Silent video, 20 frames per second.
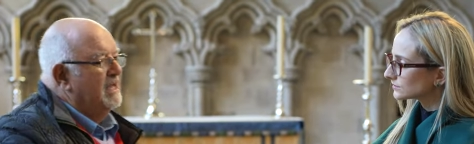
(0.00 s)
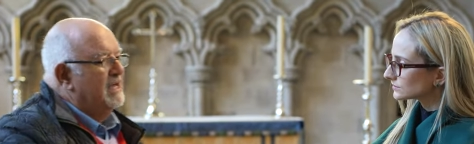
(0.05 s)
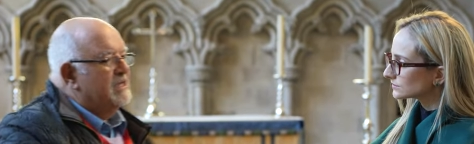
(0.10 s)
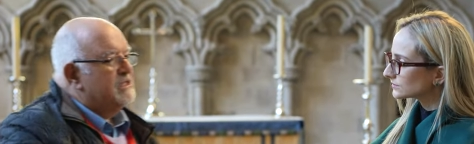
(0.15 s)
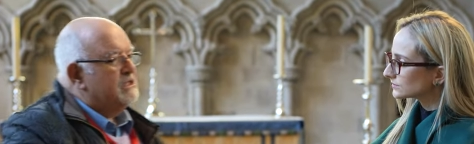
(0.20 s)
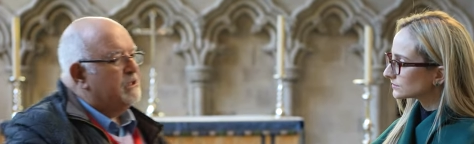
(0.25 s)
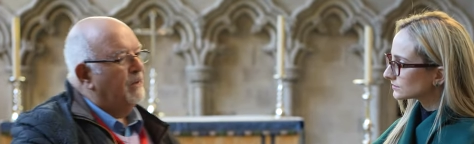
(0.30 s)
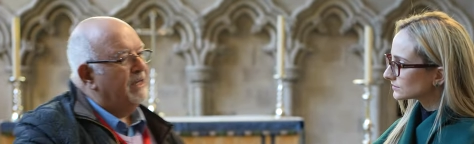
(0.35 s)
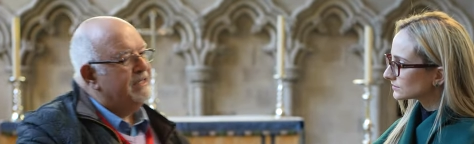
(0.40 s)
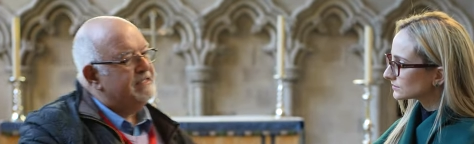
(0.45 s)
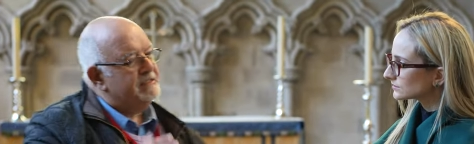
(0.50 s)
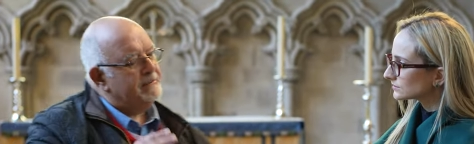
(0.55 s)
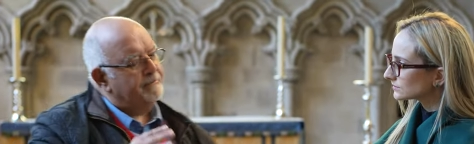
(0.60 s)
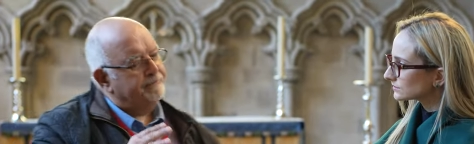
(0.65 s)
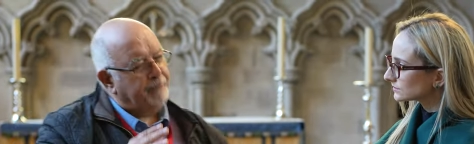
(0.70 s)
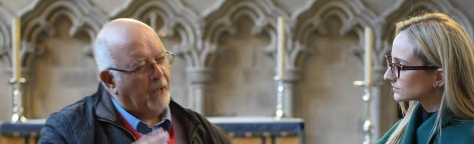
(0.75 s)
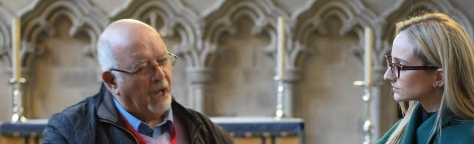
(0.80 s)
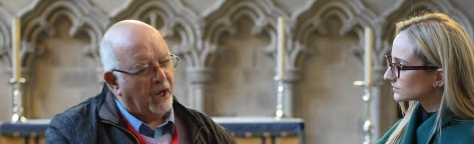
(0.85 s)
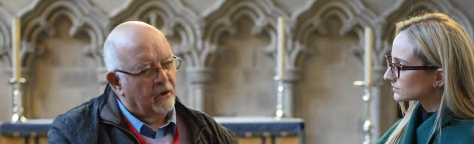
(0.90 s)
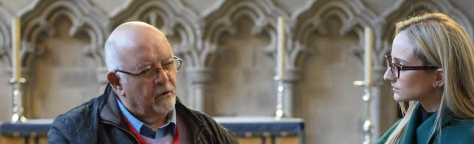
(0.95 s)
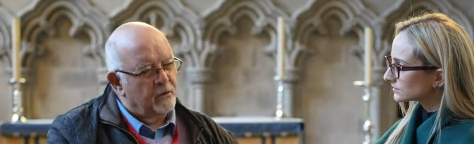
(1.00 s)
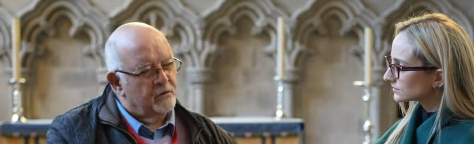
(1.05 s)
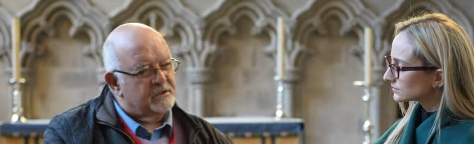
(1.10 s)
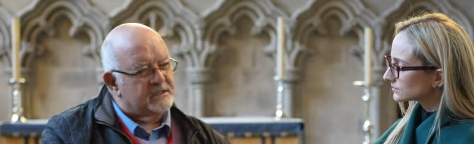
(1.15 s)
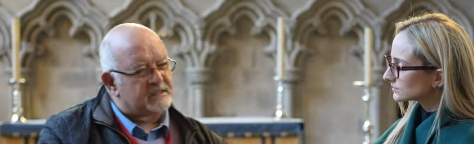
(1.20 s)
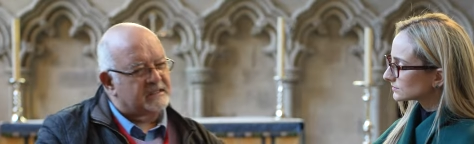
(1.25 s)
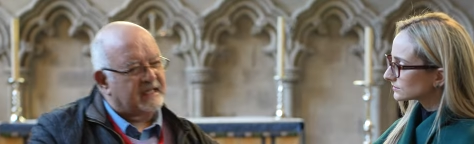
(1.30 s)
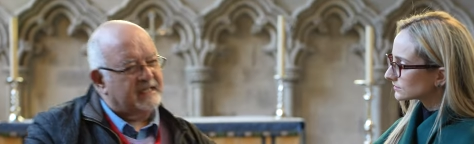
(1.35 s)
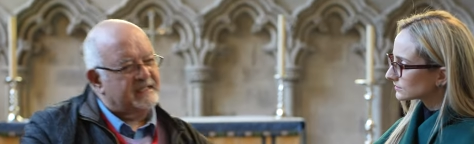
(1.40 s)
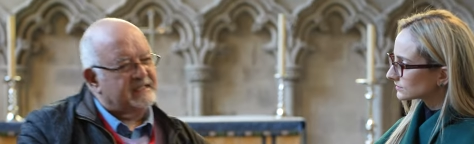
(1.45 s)
Speaker 1: So I
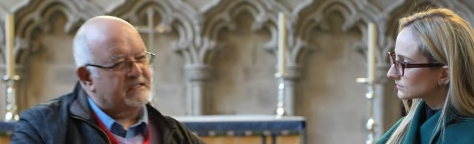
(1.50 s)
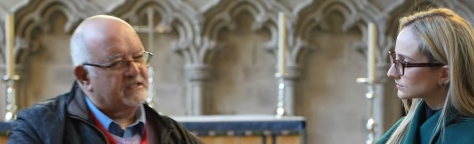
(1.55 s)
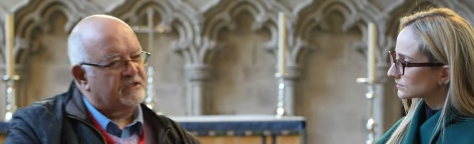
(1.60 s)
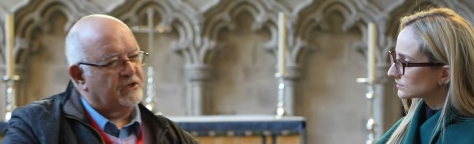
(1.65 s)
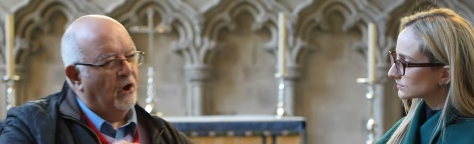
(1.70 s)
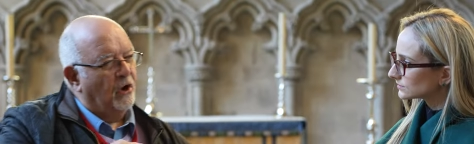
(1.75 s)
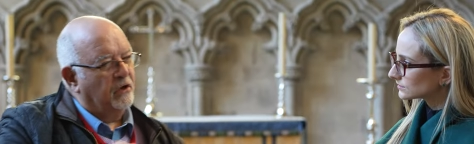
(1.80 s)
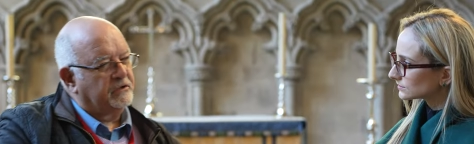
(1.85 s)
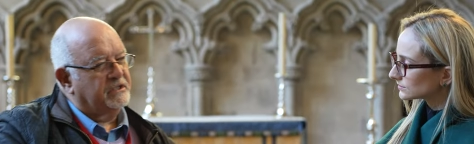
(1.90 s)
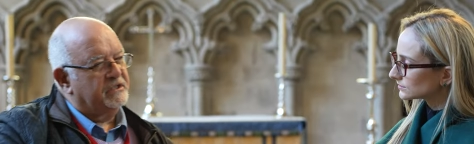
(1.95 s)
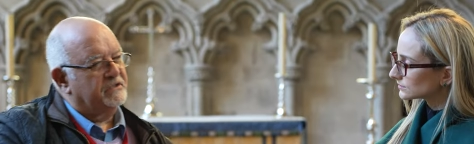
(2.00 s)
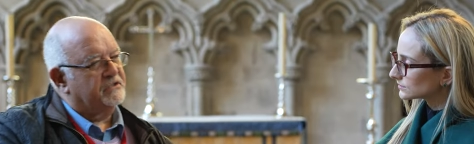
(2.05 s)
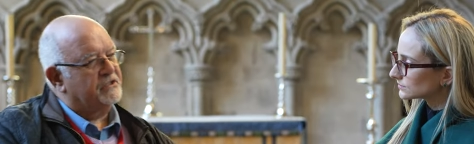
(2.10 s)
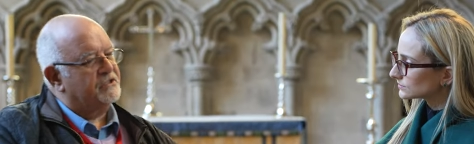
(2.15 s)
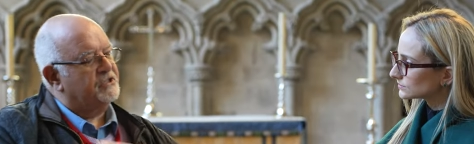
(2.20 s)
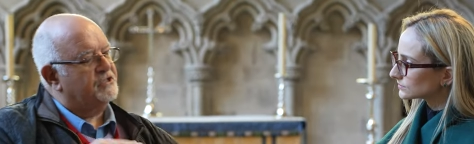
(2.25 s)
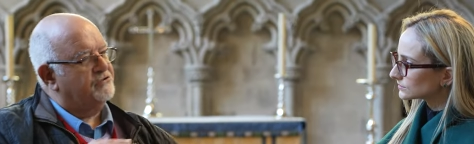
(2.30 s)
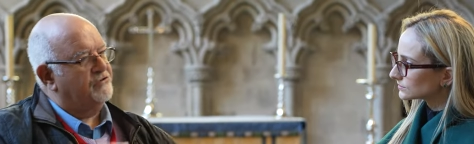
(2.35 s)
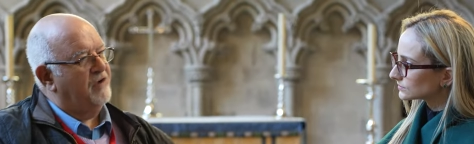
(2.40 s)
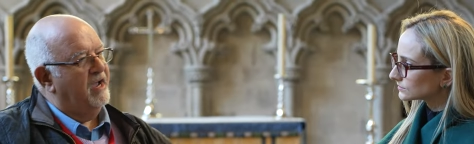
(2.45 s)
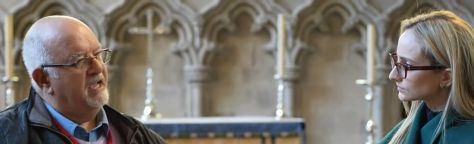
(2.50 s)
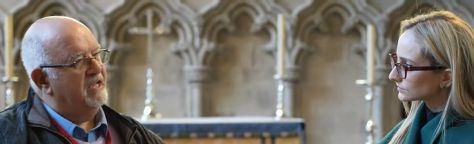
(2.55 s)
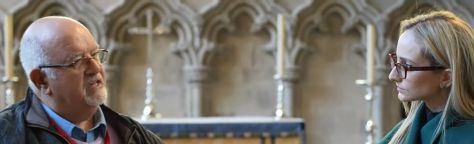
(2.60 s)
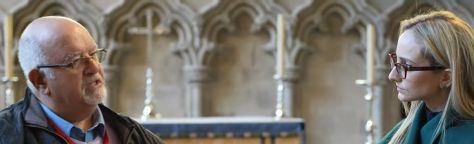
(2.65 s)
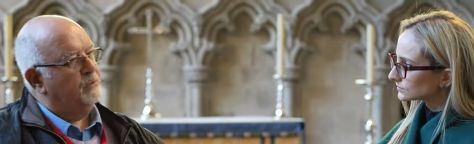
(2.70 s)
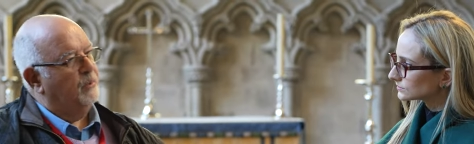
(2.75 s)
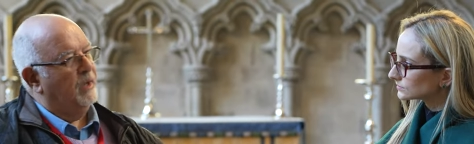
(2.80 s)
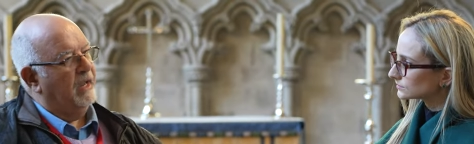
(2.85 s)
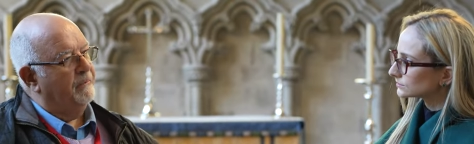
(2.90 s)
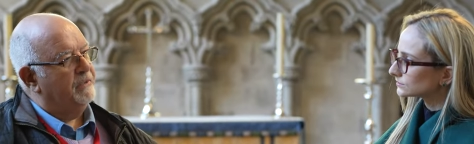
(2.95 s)
suppose they started to stray
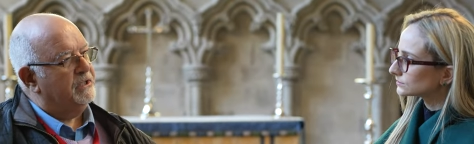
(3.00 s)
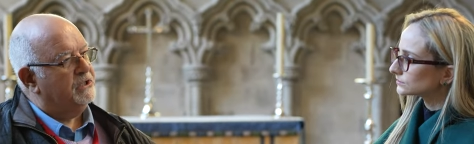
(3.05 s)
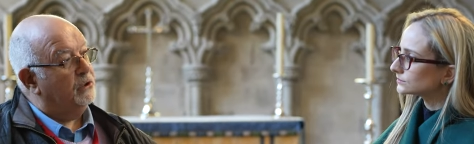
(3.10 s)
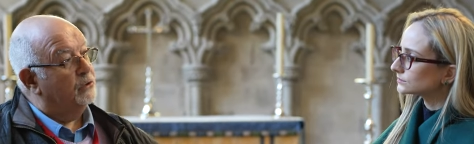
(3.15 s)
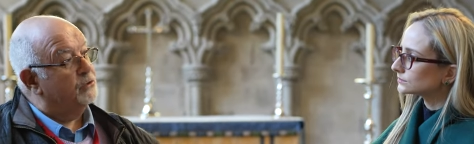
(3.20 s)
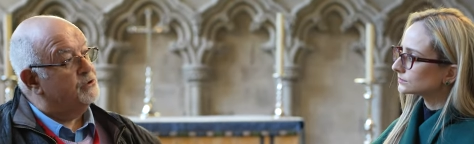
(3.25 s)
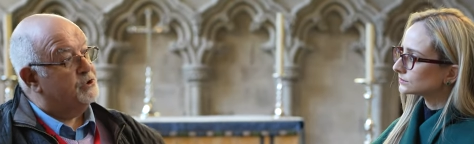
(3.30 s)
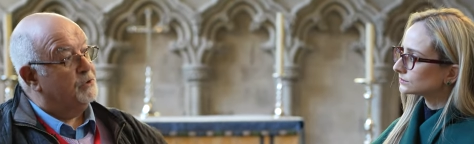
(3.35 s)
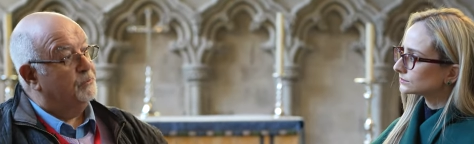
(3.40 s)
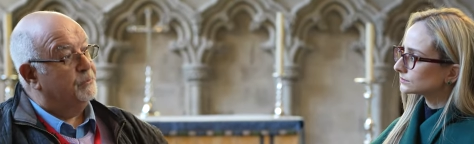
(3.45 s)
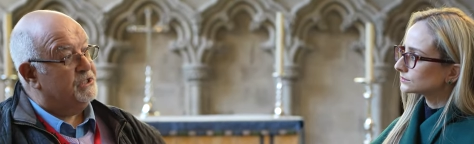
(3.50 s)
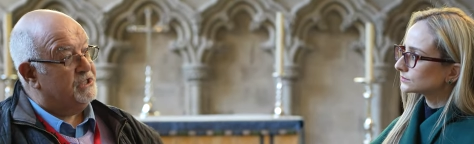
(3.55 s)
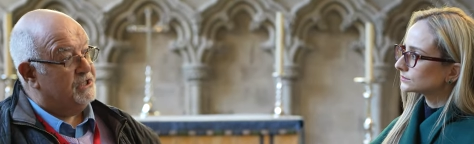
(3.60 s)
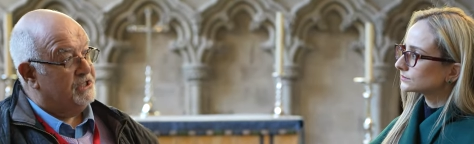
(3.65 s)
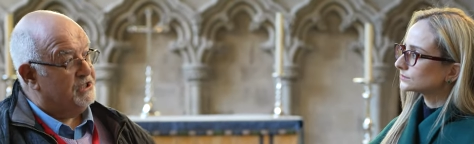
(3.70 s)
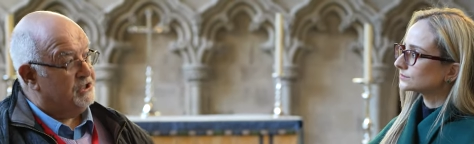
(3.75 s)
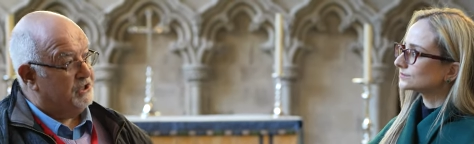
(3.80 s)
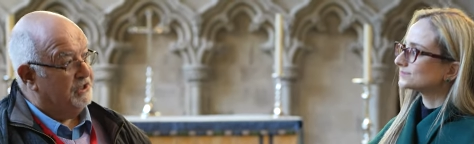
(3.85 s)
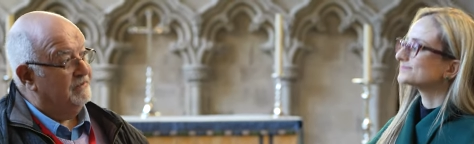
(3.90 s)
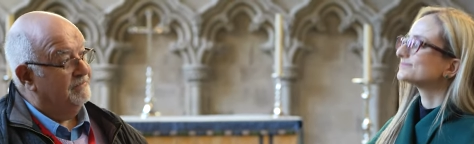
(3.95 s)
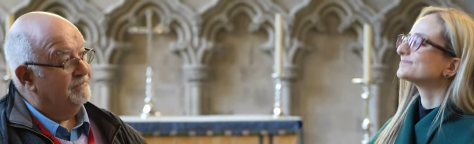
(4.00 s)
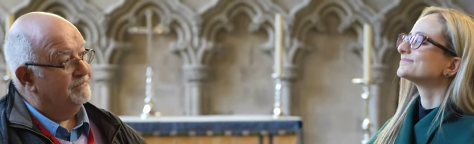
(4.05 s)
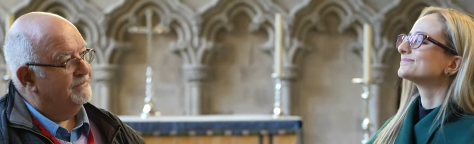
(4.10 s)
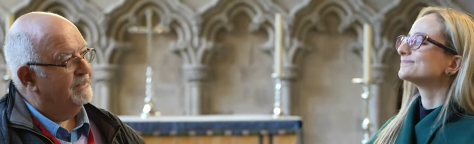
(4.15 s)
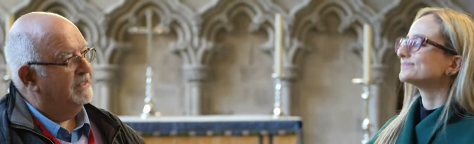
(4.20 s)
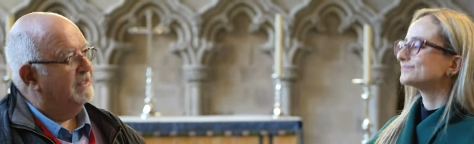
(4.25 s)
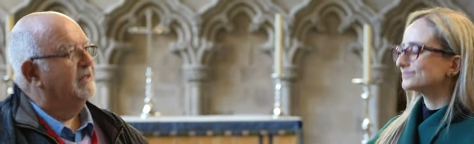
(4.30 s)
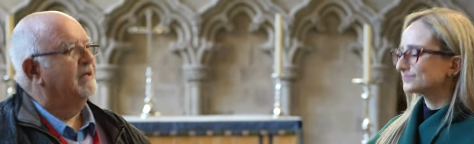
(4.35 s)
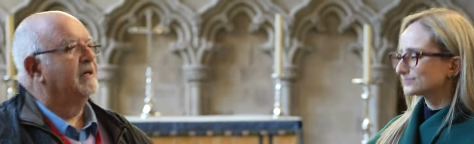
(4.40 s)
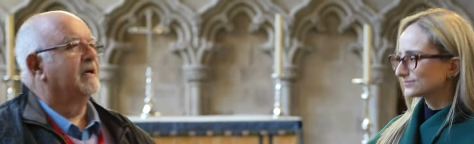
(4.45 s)
into what I would call
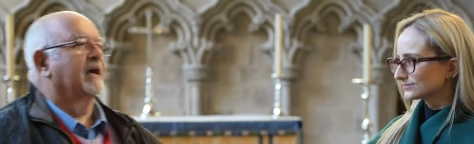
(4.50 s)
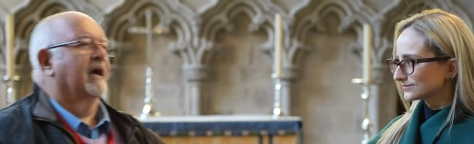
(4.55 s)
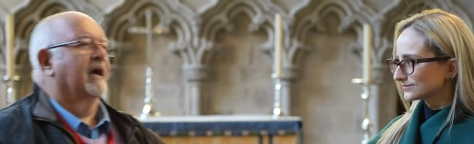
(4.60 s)
superstition.